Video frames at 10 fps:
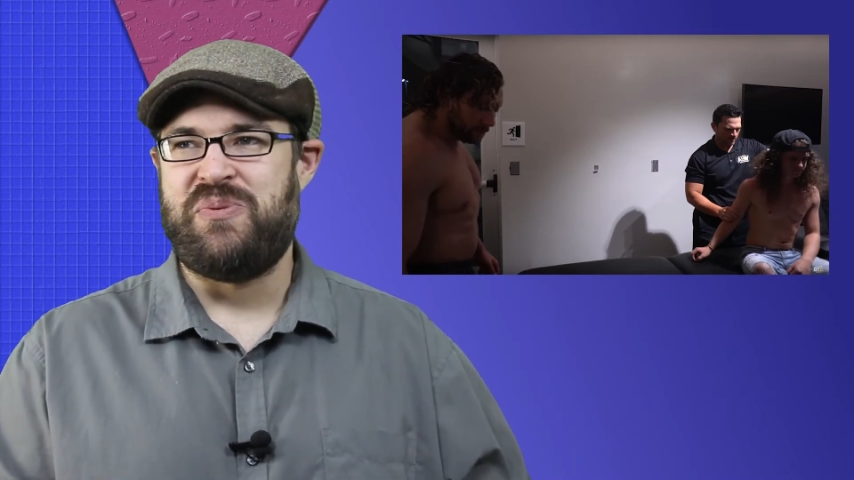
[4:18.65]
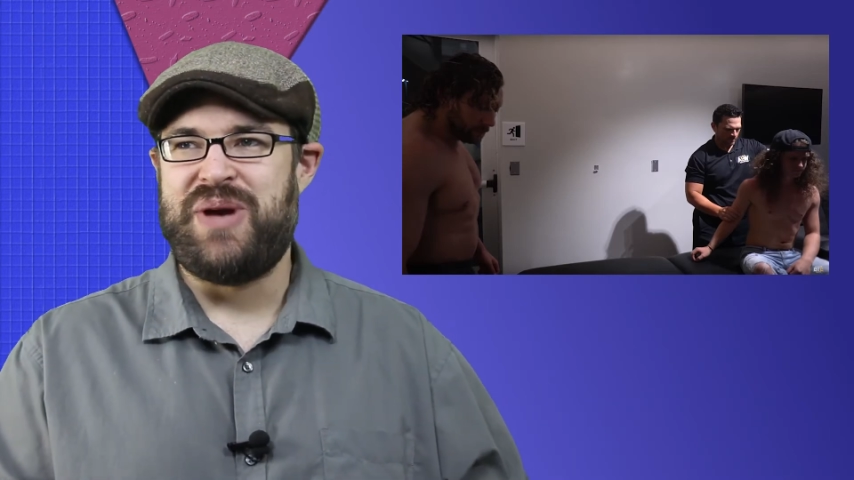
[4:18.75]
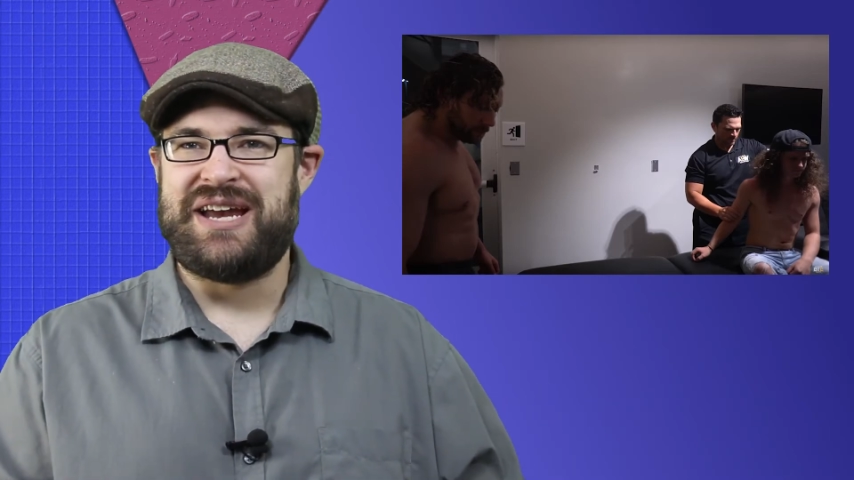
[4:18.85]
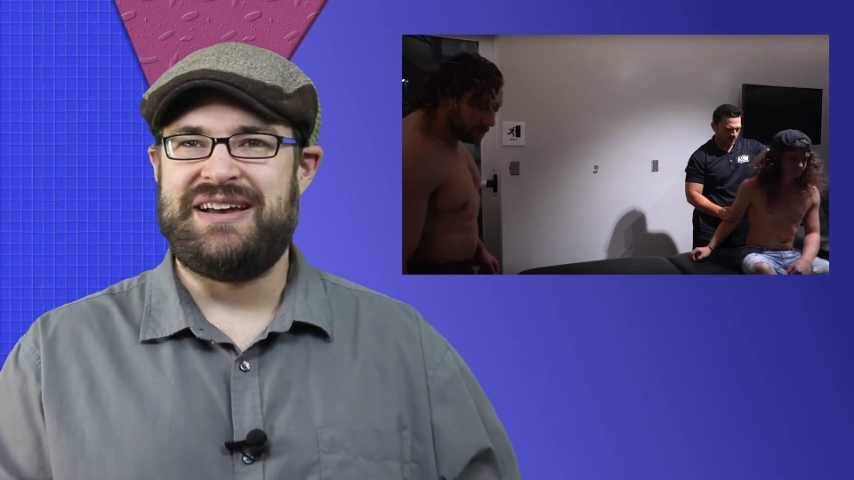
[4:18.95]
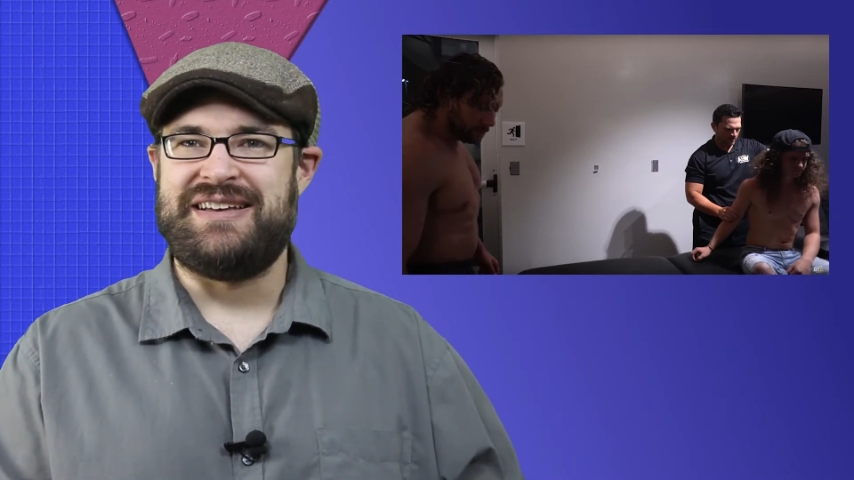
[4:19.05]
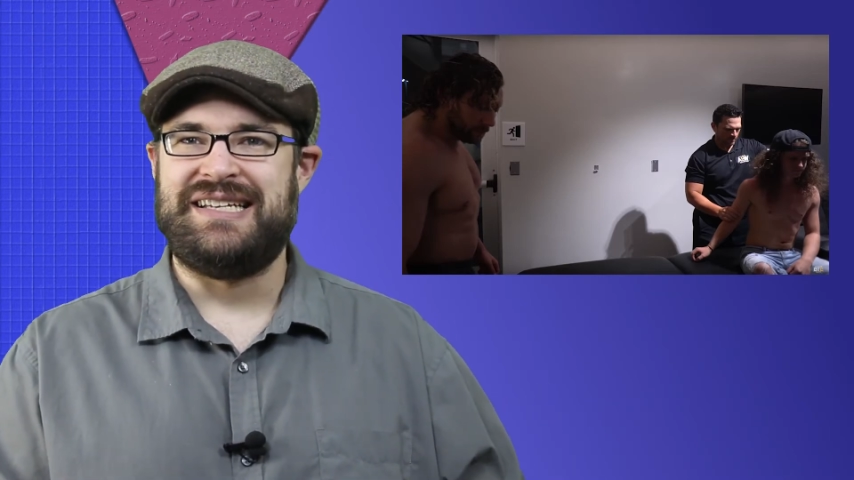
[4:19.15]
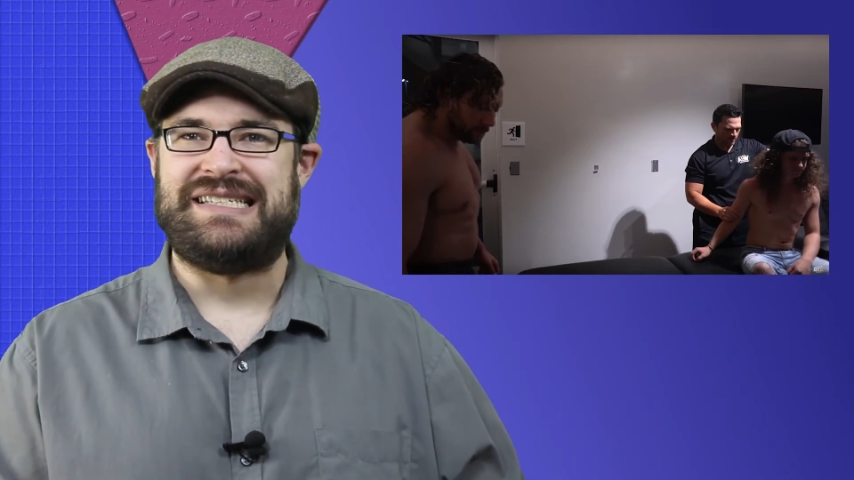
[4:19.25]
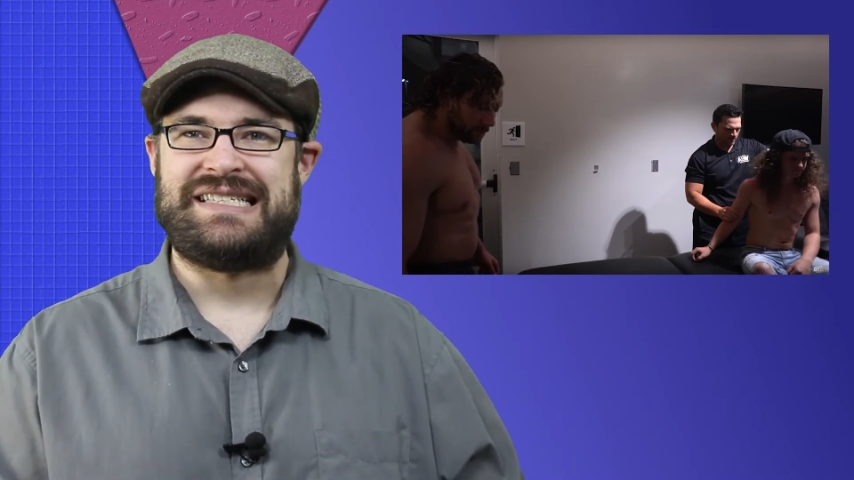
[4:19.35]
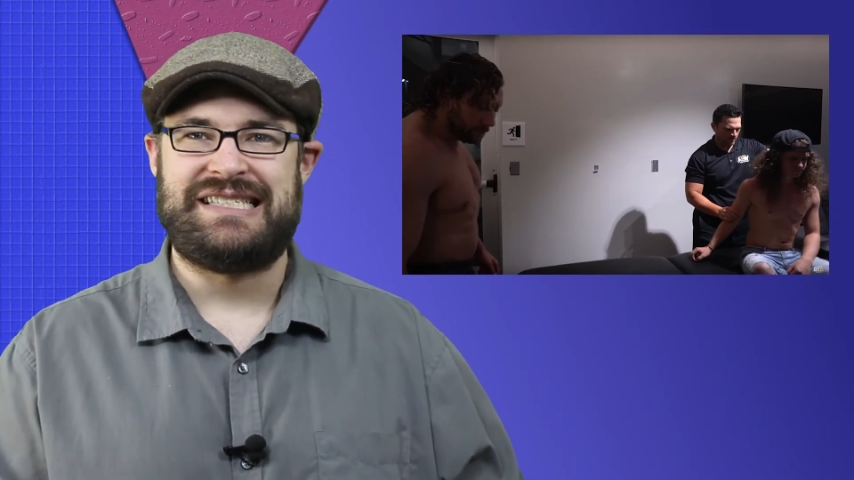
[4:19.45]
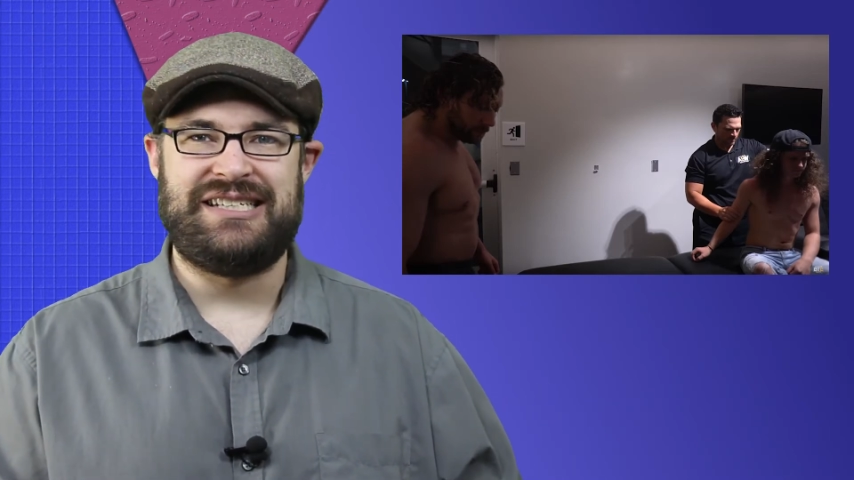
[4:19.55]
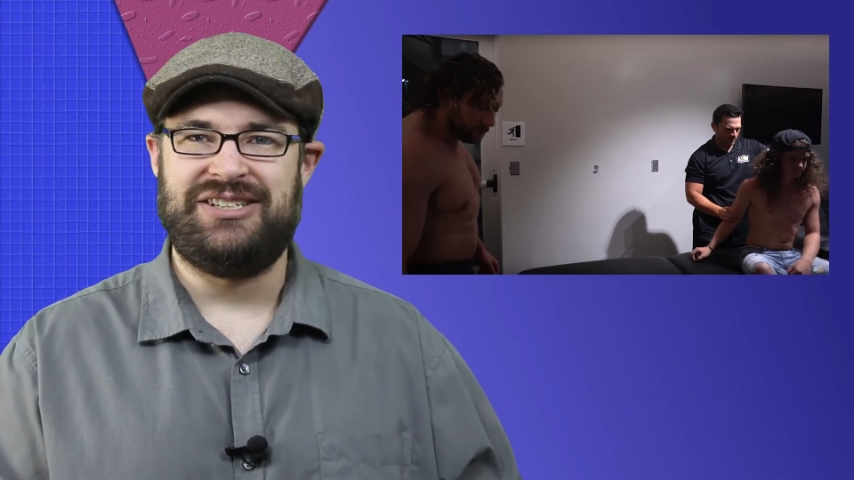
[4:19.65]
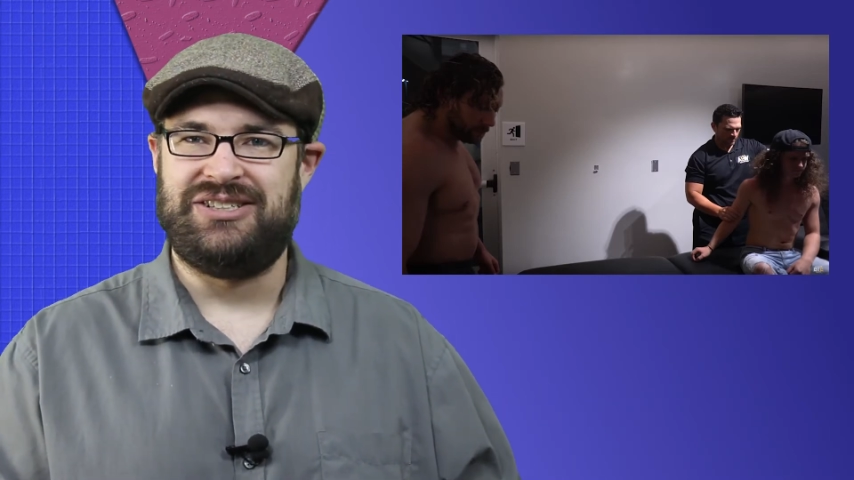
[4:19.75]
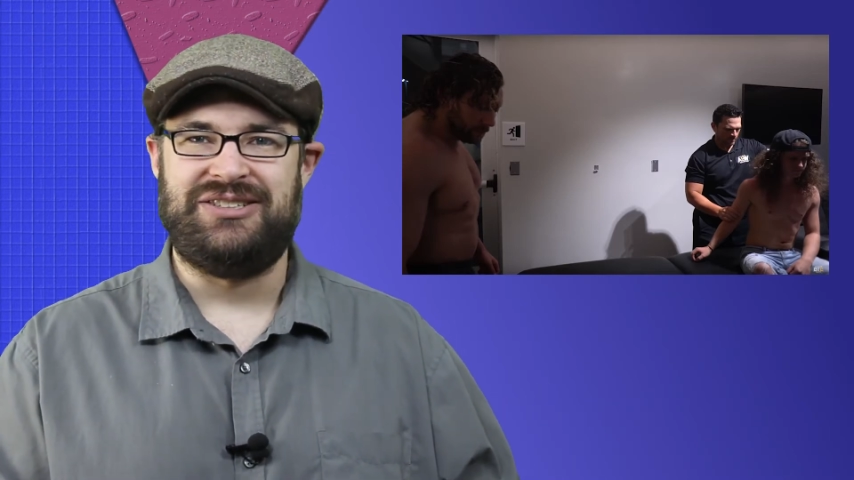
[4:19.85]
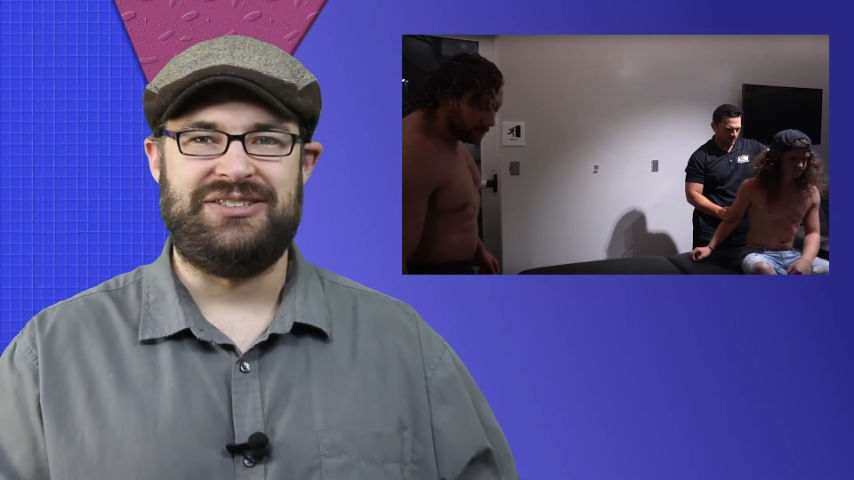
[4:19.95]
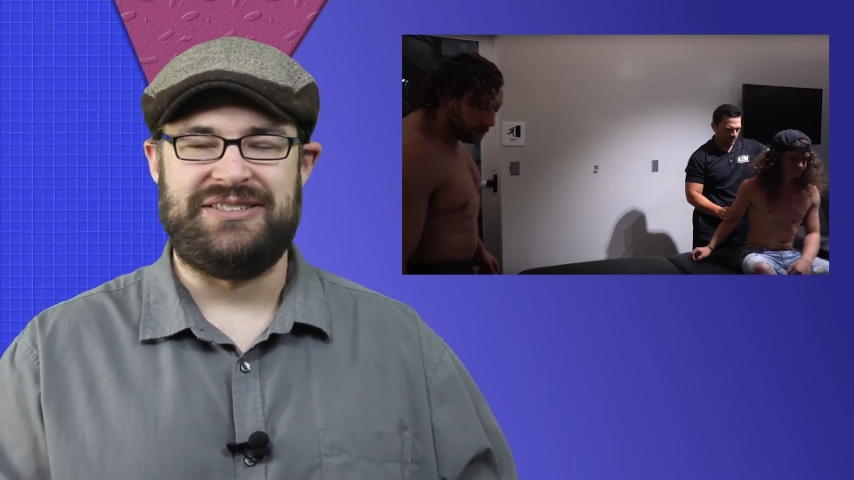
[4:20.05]
Omega is
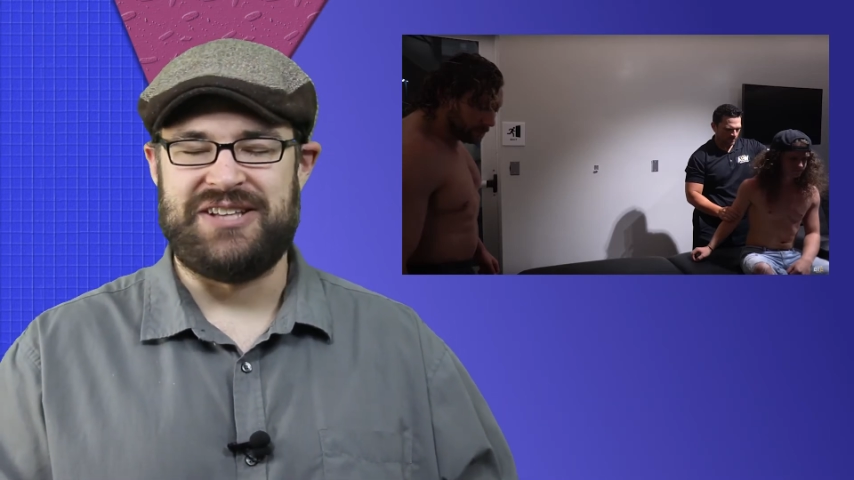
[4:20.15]
still,